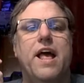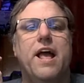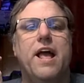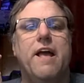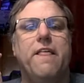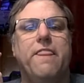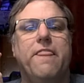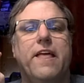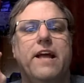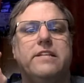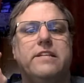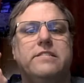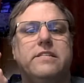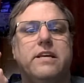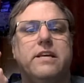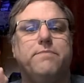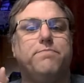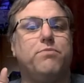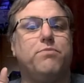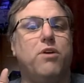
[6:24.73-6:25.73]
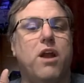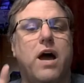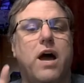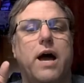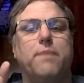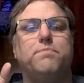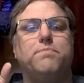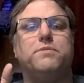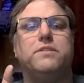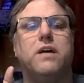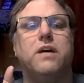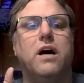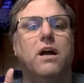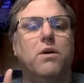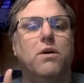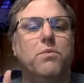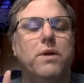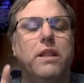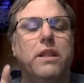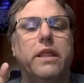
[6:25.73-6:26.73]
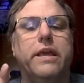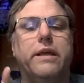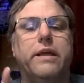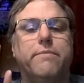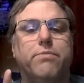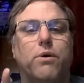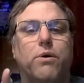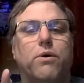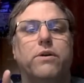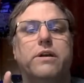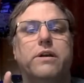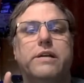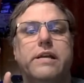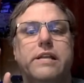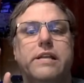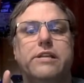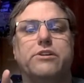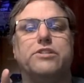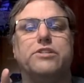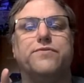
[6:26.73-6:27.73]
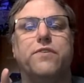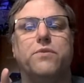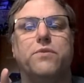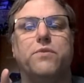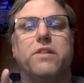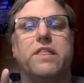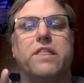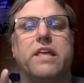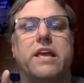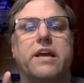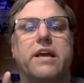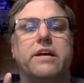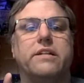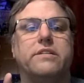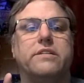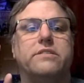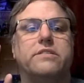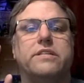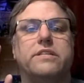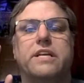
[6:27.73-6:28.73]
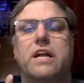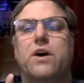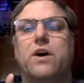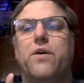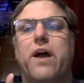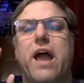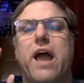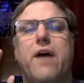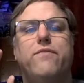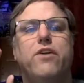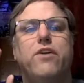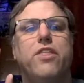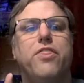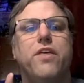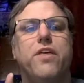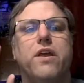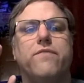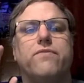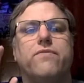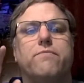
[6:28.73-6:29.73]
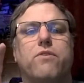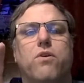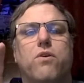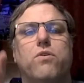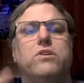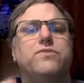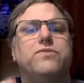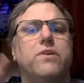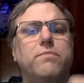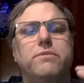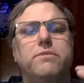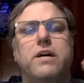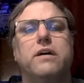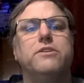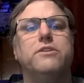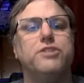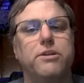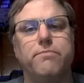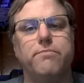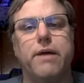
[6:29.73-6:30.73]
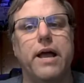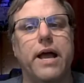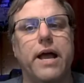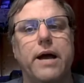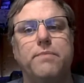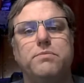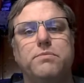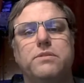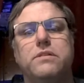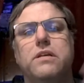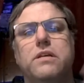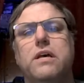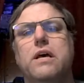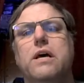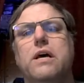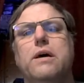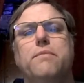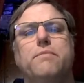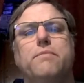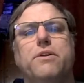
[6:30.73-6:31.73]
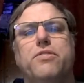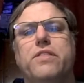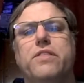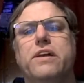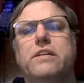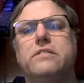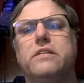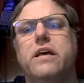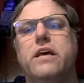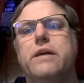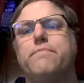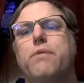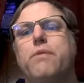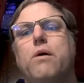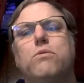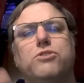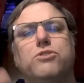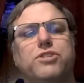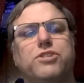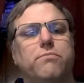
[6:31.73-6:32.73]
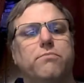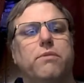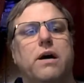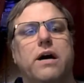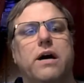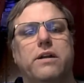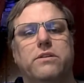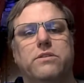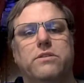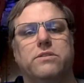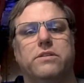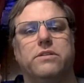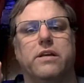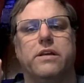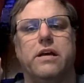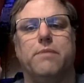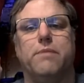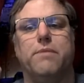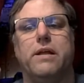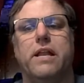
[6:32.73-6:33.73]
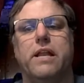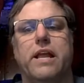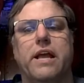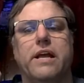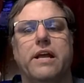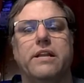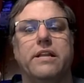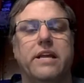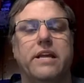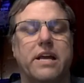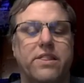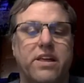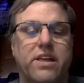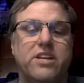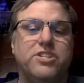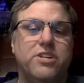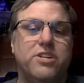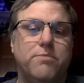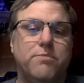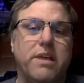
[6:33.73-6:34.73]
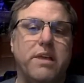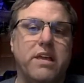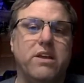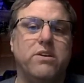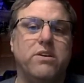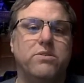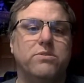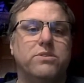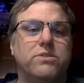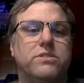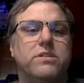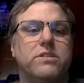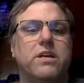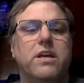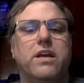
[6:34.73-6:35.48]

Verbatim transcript: And that's that props are really important and useful with kids. You know, everything from, of course, from dungeon maps, but things like potion bottles can come in handy, and they should be used.